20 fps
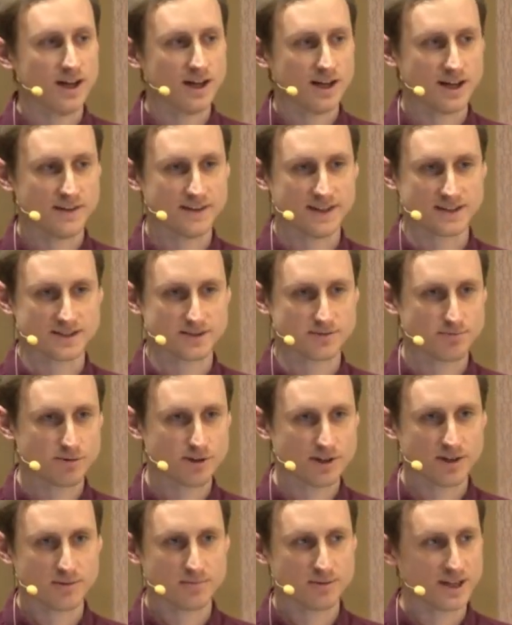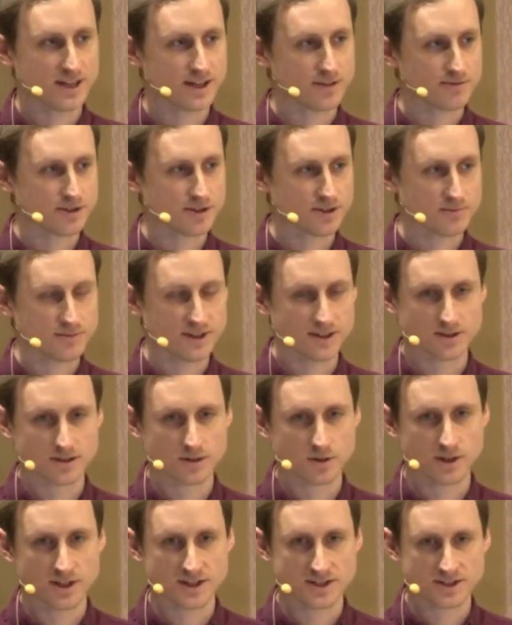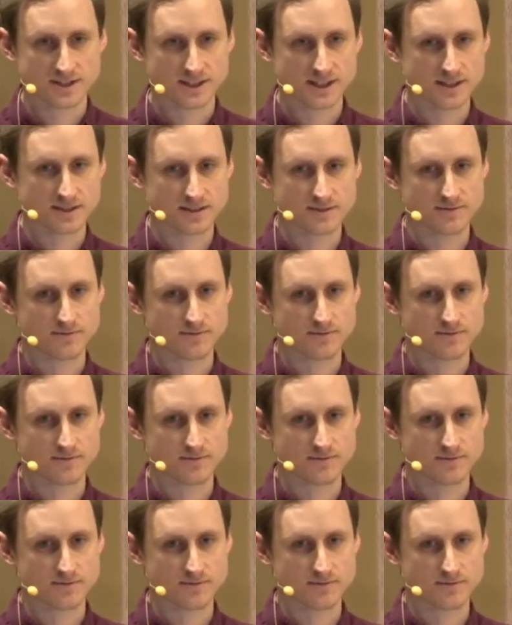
and that's a pretty big fundamental question that,